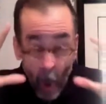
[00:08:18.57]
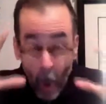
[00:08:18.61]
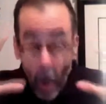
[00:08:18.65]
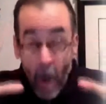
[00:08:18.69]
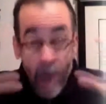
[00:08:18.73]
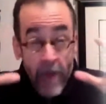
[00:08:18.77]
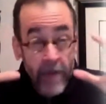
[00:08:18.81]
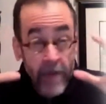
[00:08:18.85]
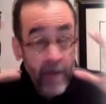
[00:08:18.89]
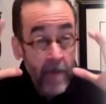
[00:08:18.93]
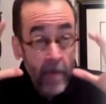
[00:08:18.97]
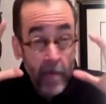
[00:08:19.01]

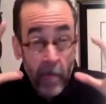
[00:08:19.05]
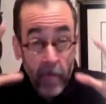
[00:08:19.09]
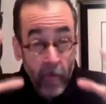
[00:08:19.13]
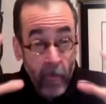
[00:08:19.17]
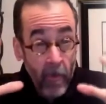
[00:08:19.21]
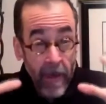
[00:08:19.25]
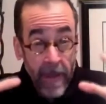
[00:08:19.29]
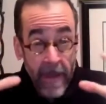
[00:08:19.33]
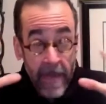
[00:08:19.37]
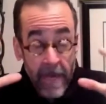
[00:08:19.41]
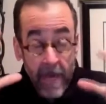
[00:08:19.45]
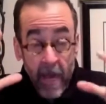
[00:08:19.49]
on the
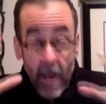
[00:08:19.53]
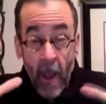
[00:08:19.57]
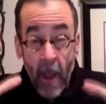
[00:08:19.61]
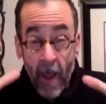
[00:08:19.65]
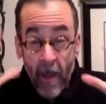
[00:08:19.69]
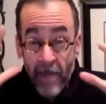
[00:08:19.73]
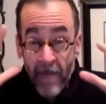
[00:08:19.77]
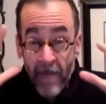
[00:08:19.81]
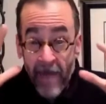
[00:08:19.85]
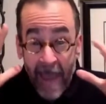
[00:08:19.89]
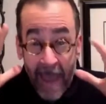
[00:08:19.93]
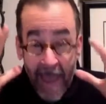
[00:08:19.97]
brink
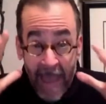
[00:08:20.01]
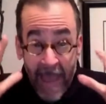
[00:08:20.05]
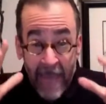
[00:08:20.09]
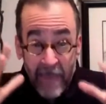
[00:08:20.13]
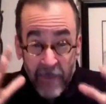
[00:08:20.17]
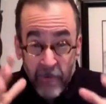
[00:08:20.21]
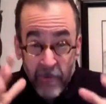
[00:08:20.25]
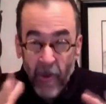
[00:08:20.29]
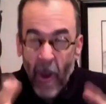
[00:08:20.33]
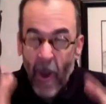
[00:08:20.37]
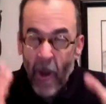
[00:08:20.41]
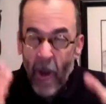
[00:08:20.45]
of
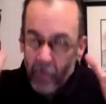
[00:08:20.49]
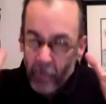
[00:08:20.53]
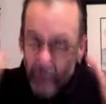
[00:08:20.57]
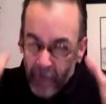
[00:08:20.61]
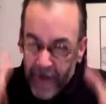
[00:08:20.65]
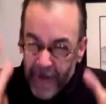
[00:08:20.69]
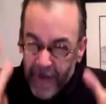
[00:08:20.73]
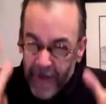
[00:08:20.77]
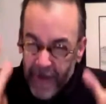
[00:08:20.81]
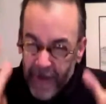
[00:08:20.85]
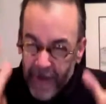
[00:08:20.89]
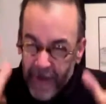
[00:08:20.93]
a
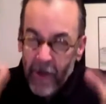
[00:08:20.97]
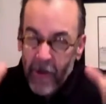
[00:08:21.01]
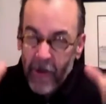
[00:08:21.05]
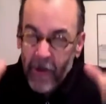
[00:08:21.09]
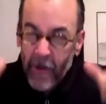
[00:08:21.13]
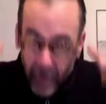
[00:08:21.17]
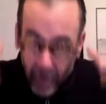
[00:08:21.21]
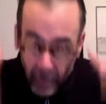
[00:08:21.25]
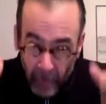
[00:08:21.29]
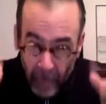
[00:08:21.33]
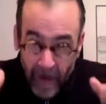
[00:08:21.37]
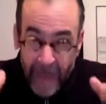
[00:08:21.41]
real
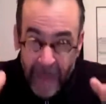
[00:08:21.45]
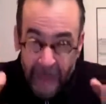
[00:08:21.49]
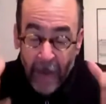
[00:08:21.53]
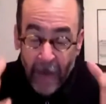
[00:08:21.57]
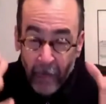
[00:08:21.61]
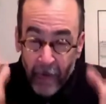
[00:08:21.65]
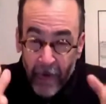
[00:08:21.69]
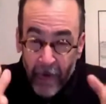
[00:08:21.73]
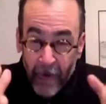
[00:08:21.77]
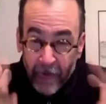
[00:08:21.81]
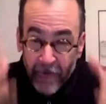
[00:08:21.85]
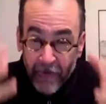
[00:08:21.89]
threat, a
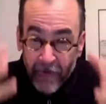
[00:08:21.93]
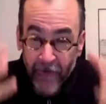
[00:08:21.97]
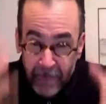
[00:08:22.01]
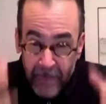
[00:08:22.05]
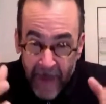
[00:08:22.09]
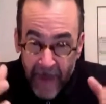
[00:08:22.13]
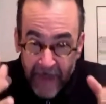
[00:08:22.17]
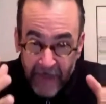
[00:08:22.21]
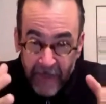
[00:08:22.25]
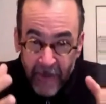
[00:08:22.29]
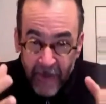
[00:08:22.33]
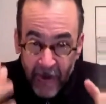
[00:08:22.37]
real
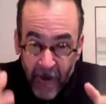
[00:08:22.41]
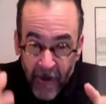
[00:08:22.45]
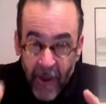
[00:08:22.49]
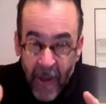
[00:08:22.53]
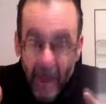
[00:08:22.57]
specter